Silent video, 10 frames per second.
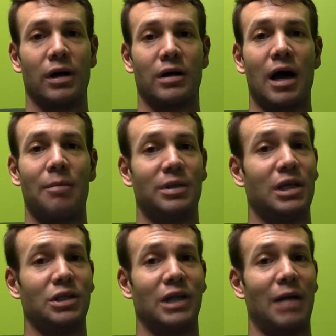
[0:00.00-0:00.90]
a
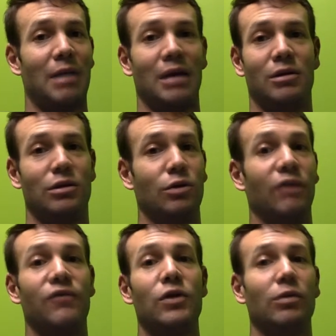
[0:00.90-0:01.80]
competition, I may do a
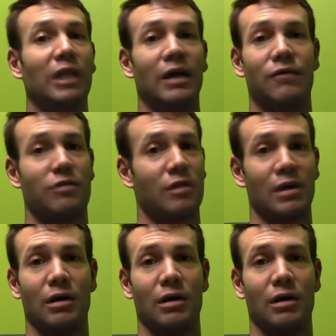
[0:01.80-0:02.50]
few lifts